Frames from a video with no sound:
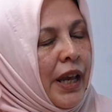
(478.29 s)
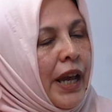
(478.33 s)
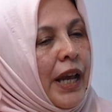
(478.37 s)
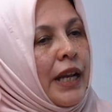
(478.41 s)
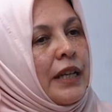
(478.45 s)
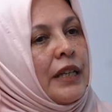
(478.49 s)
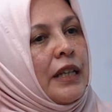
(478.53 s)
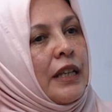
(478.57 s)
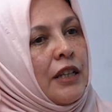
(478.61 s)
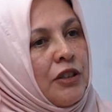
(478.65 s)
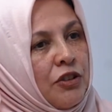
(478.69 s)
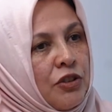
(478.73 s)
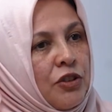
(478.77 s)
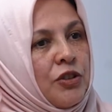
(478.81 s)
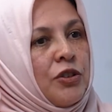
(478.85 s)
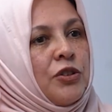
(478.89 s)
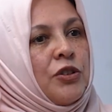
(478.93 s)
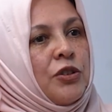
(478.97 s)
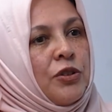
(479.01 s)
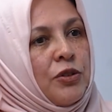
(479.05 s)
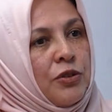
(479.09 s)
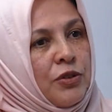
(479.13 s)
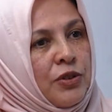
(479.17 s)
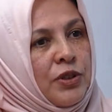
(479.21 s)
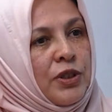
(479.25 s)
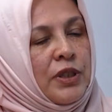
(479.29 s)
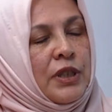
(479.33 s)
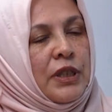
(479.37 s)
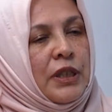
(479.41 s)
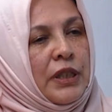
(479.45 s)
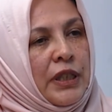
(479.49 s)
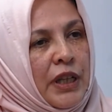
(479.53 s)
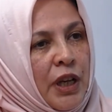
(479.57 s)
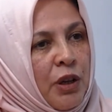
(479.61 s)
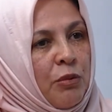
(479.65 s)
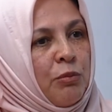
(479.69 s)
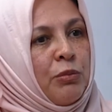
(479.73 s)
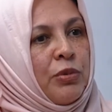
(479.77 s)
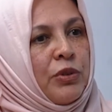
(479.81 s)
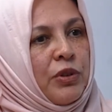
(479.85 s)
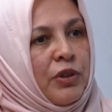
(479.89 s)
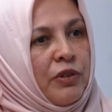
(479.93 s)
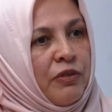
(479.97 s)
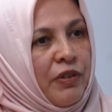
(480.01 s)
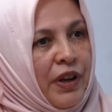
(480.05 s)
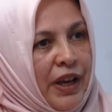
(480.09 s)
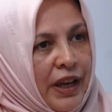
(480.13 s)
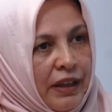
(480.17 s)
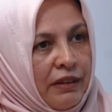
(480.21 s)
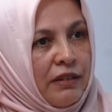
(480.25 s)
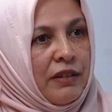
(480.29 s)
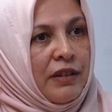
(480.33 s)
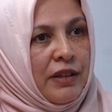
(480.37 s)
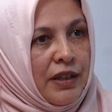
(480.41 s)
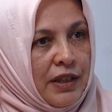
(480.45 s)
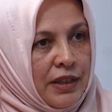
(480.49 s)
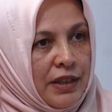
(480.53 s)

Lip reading: and introduced a number of other